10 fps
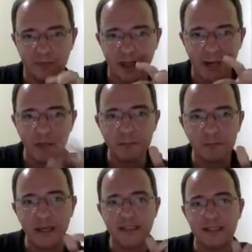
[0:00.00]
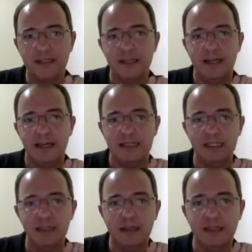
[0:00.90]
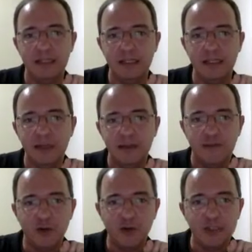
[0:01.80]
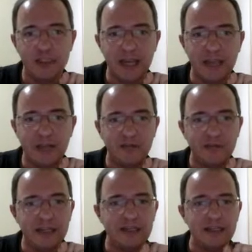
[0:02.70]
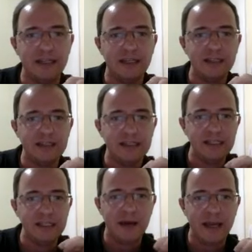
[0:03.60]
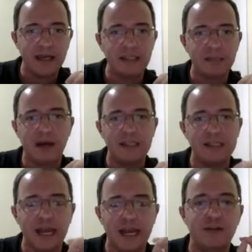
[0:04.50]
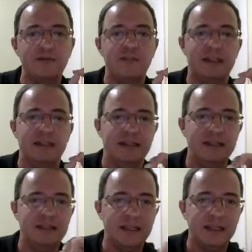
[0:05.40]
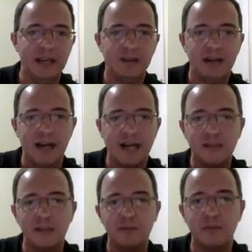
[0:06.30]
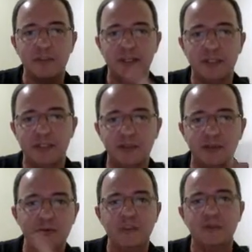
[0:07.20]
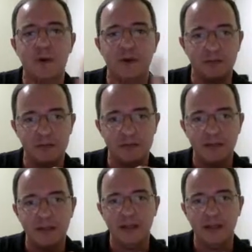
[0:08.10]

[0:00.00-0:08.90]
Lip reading: I replace sigma z for cosine of theta and the sigma x by sine of theta, and then I have a classical potential and 2D rotors.